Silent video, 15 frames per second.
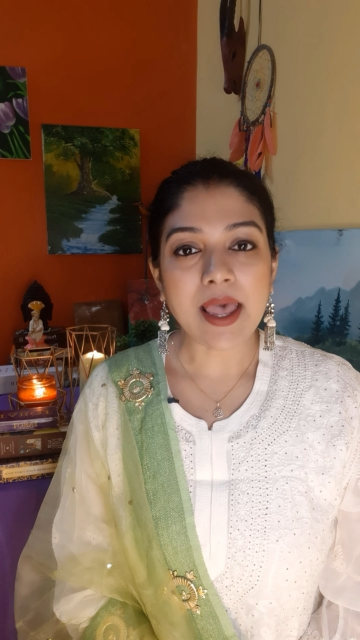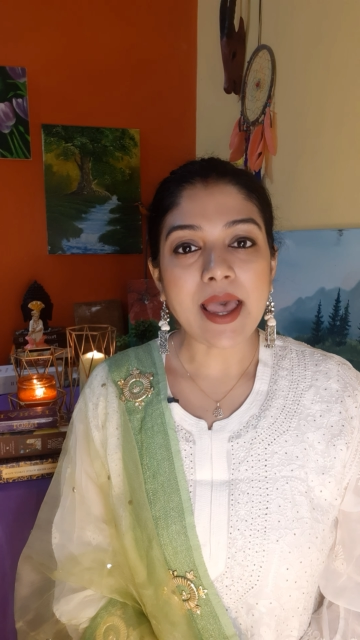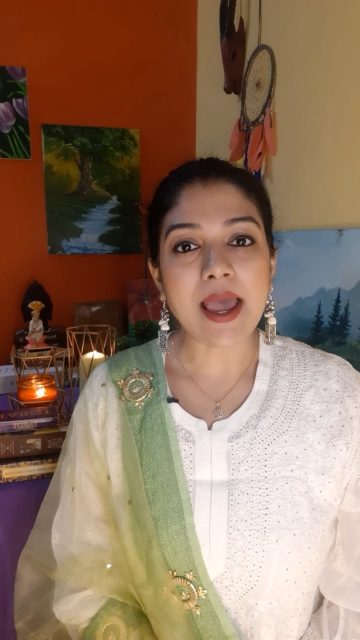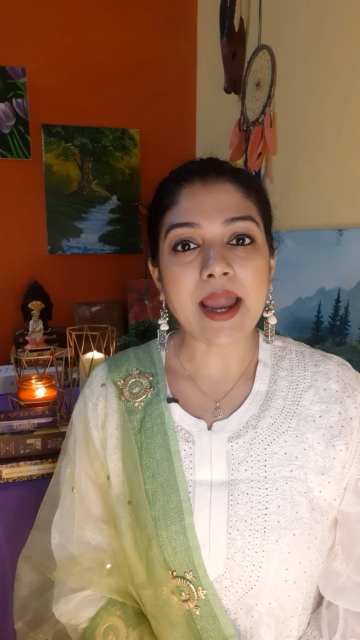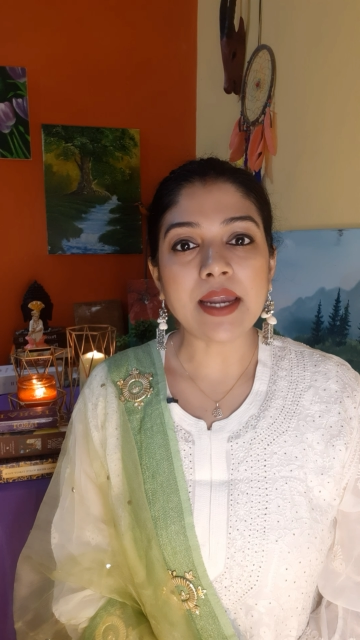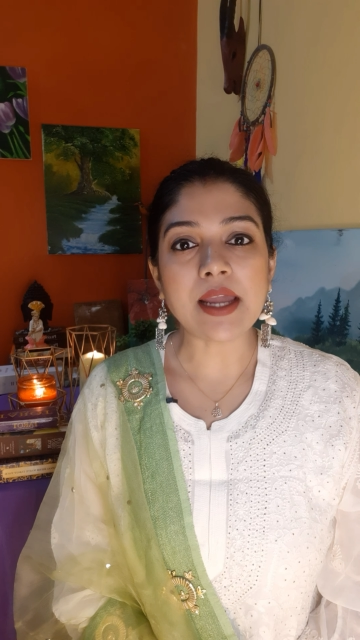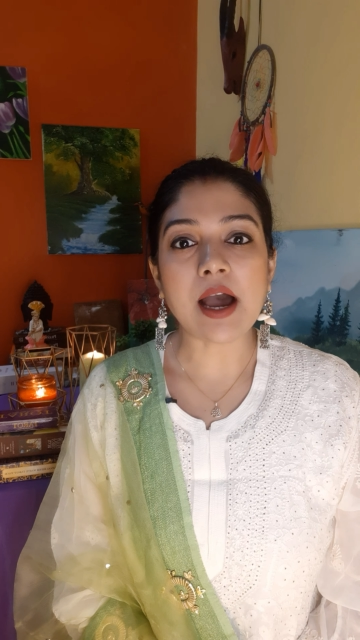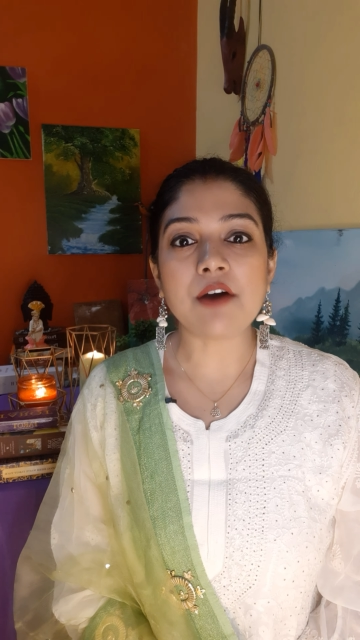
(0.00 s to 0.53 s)

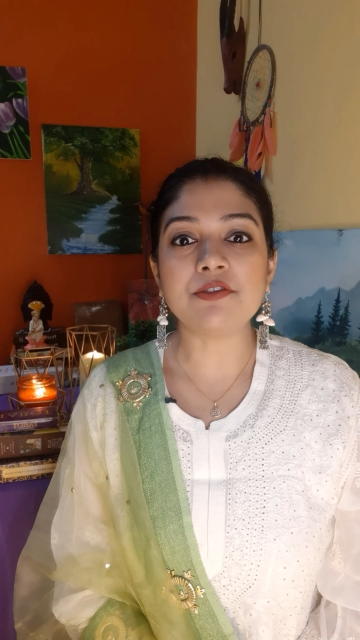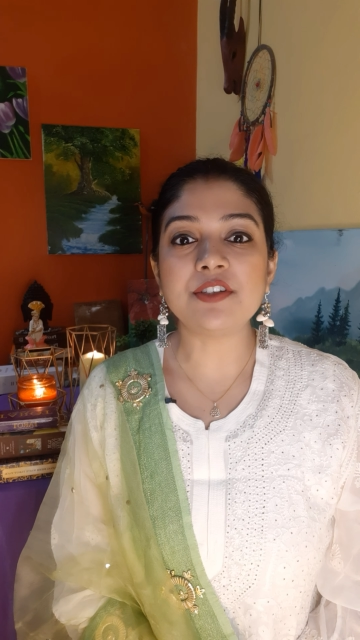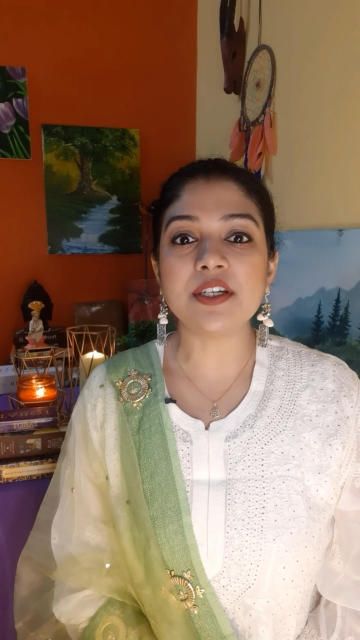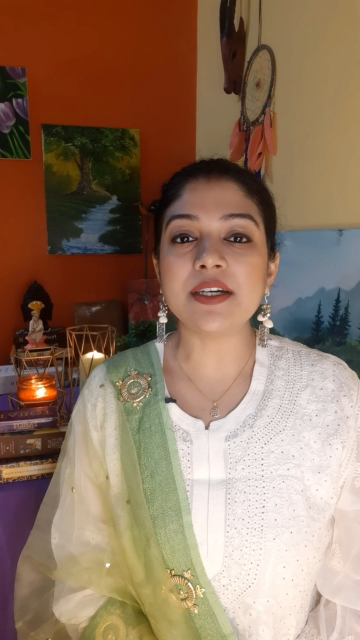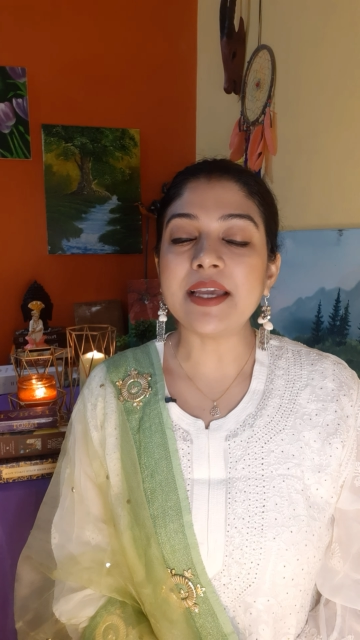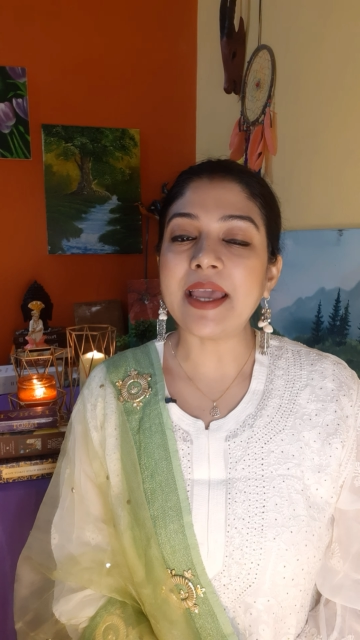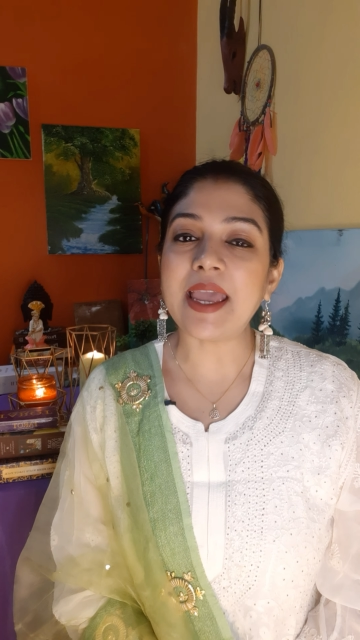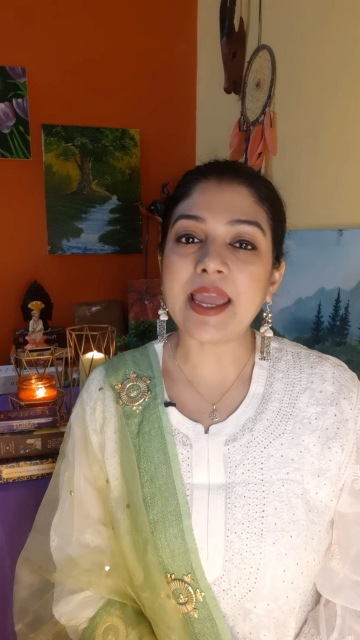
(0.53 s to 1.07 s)
and
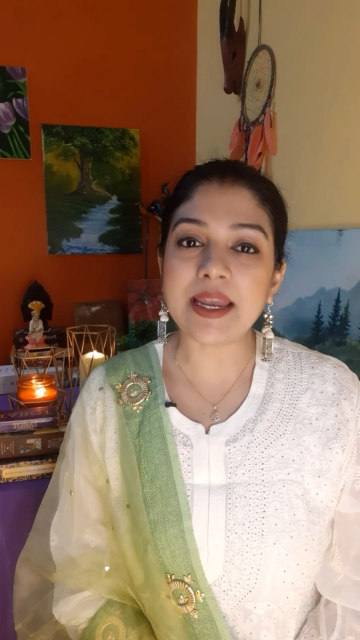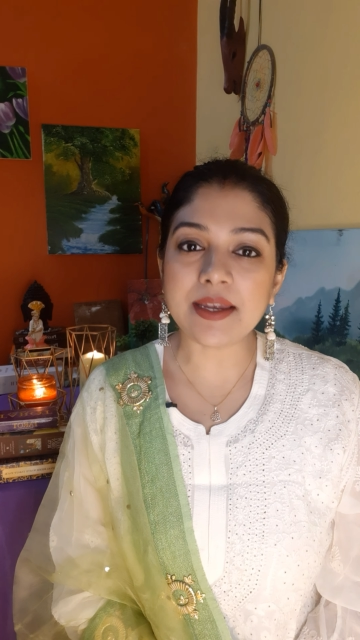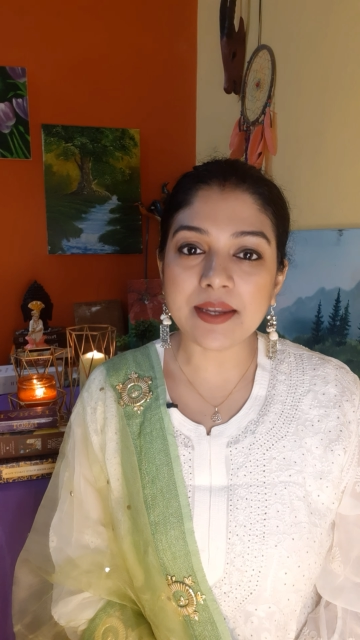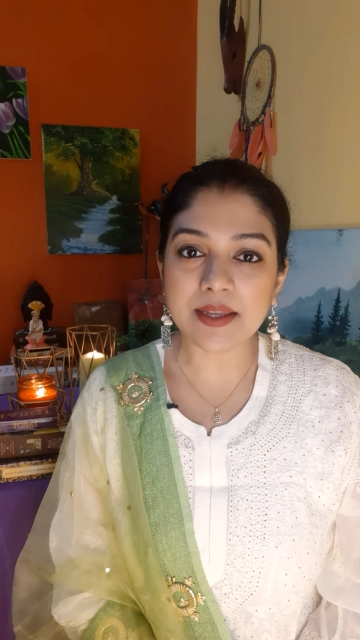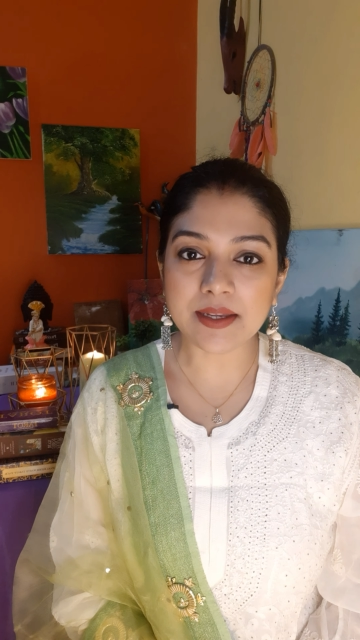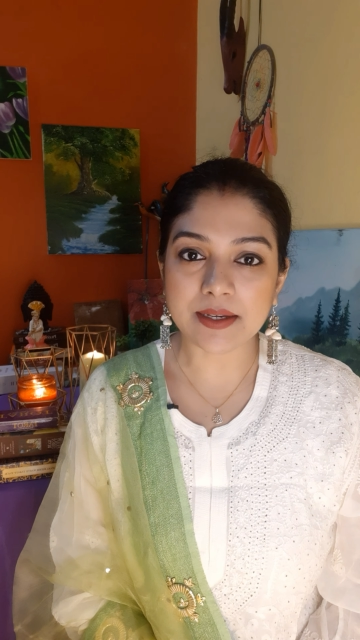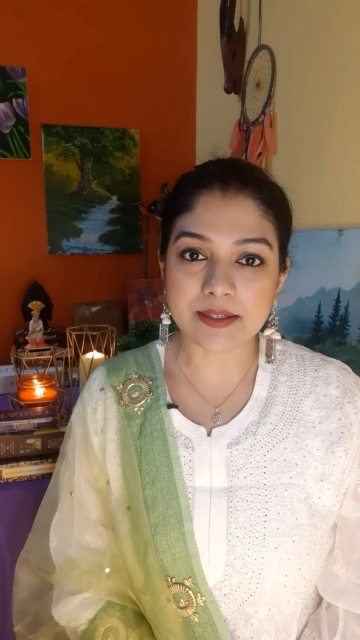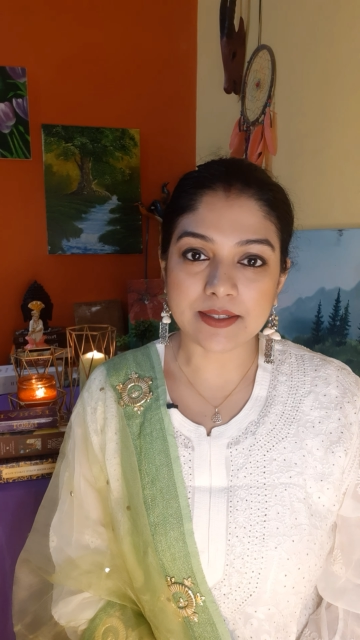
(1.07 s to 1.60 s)
after
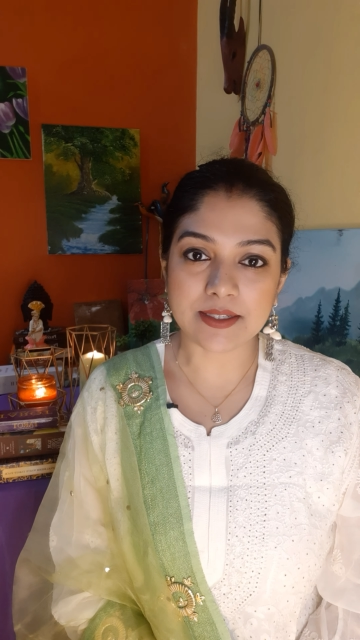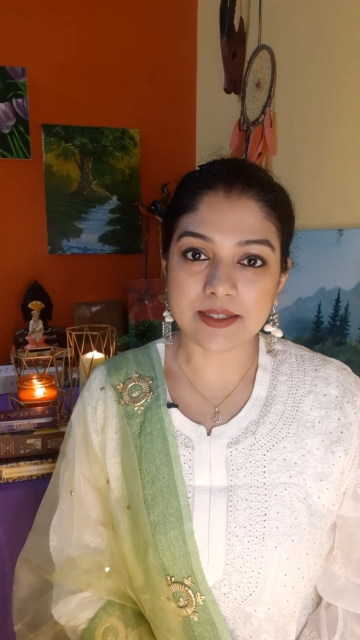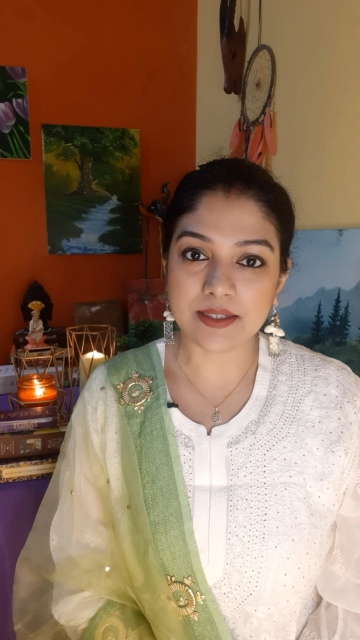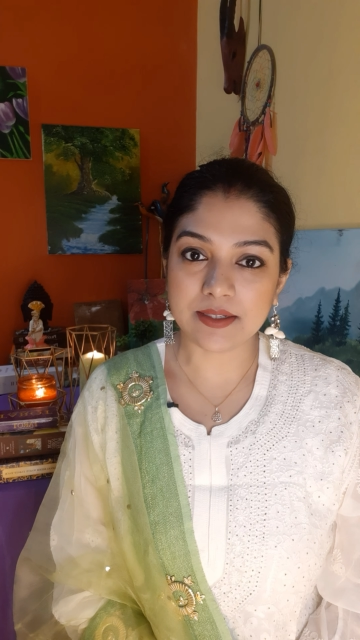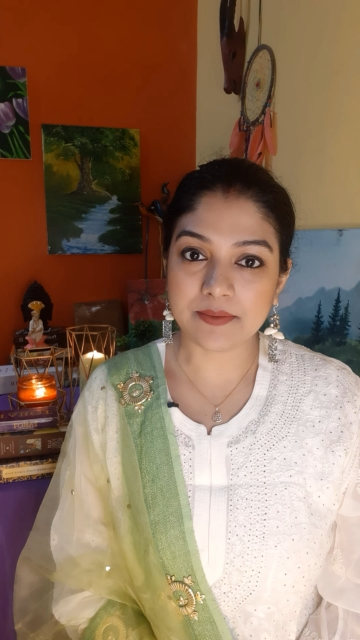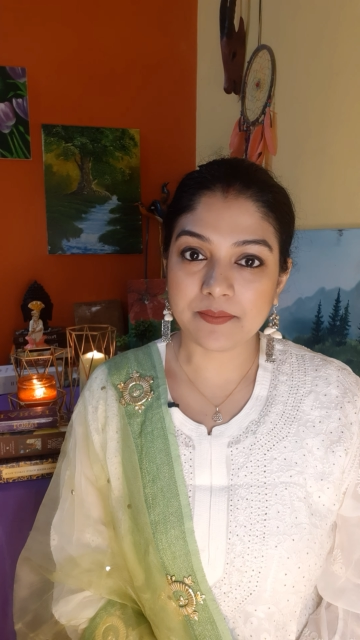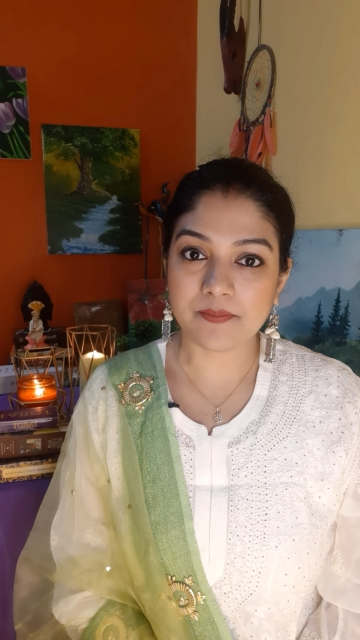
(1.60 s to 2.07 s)
ending a reading.